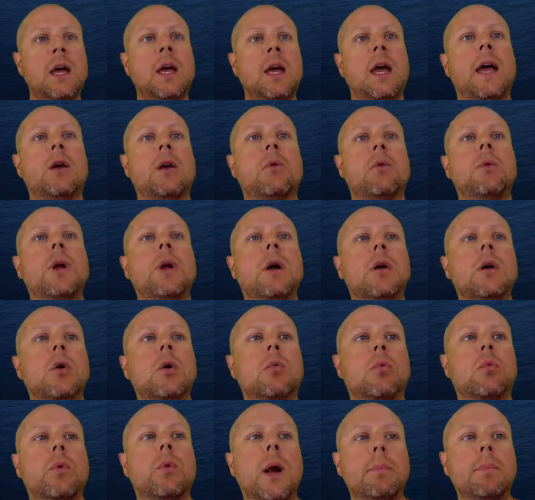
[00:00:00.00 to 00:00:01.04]
and we are going to
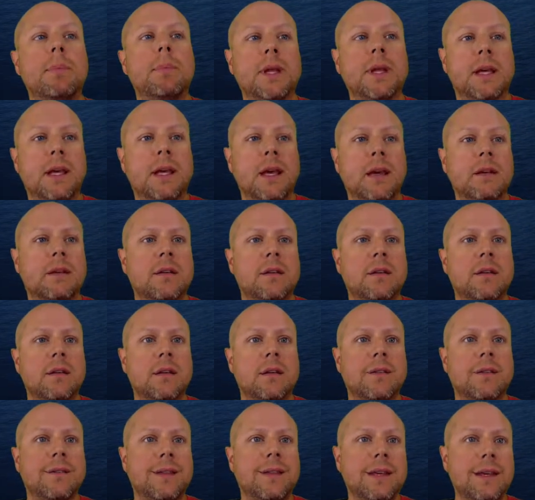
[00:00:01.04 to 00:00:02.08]
replicate
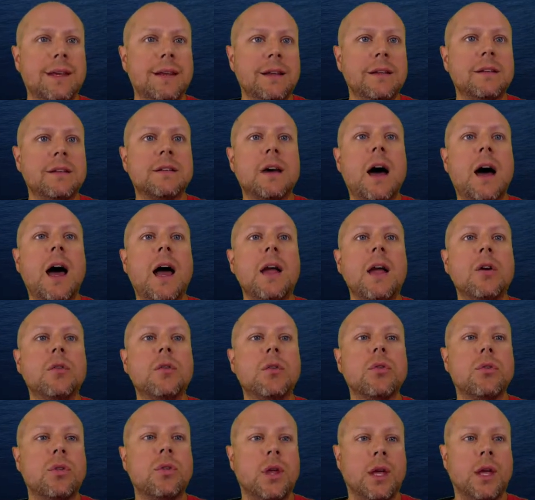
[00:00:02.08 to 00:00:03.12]
the entire
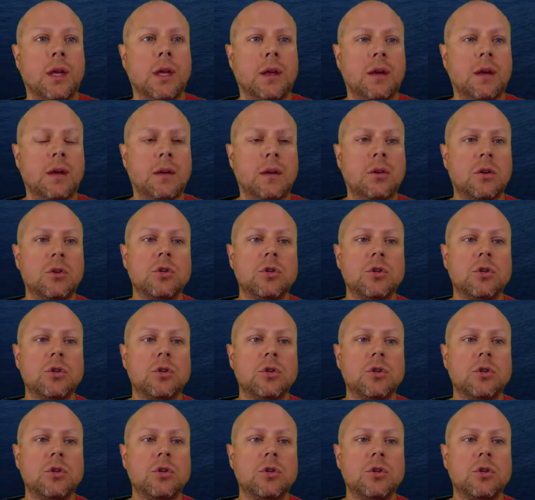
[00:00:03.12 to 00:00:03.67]
thing